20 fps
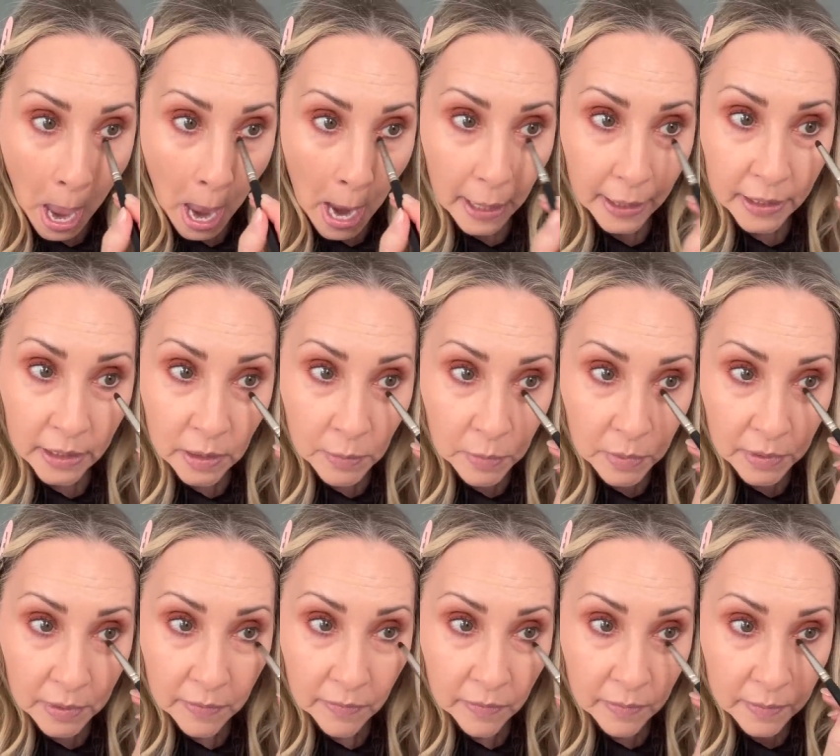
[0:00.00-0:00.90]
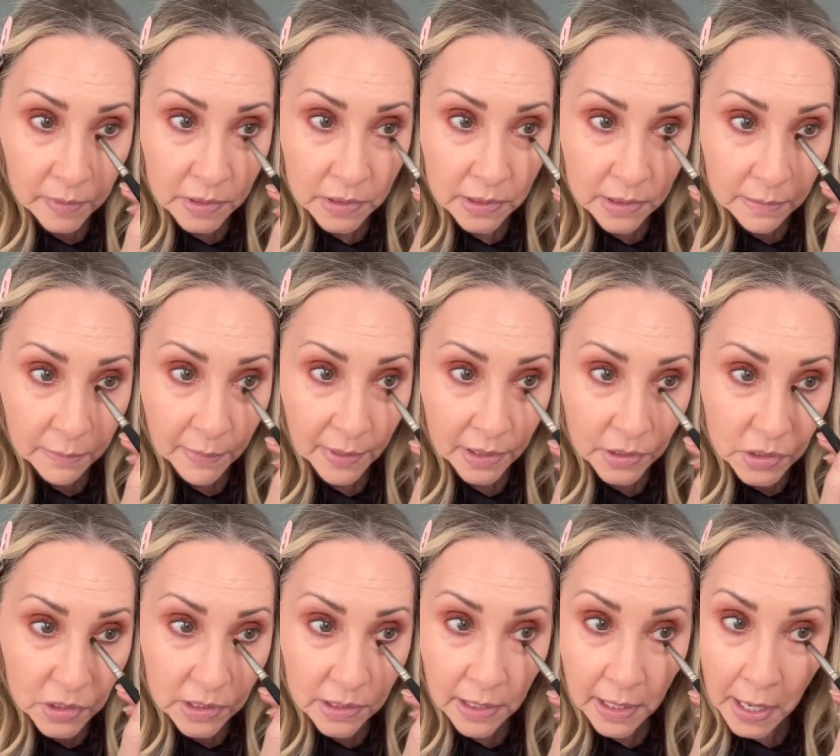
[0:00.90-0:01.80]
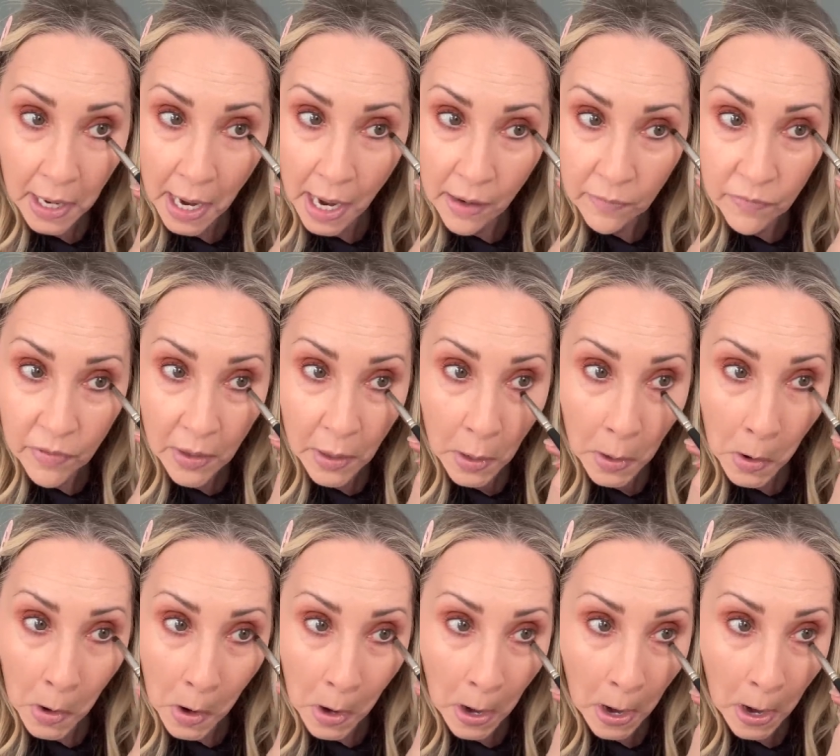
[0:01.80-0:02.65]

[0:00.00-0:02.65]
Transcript: Can you believe how much dimension I have though?